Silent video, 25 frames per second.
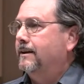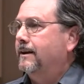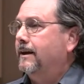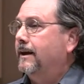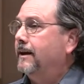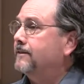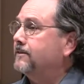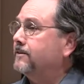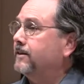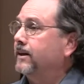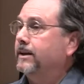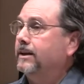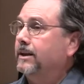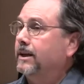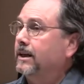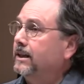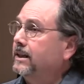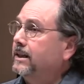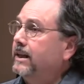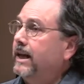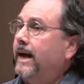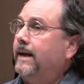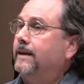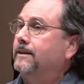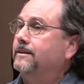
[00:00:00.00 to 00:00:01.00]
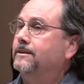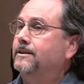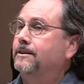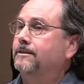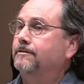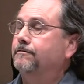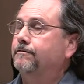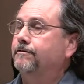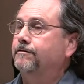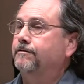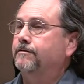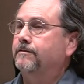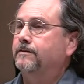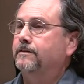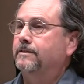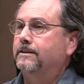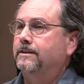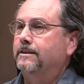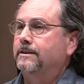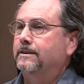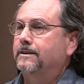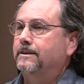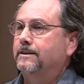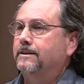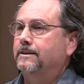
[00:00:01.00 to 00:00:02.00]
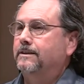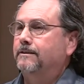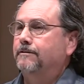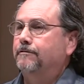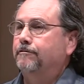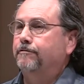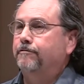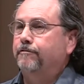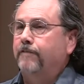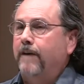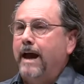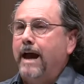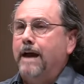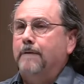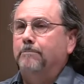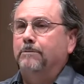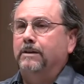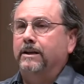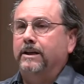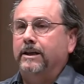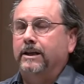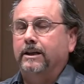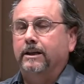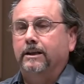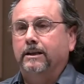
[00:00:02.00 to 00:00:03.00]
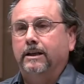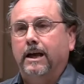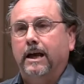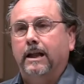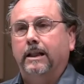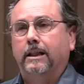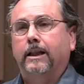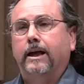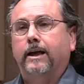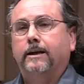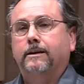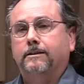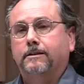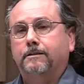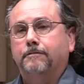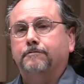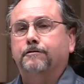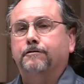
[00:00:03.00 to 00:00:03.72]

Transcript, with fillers: as a collective family, a collective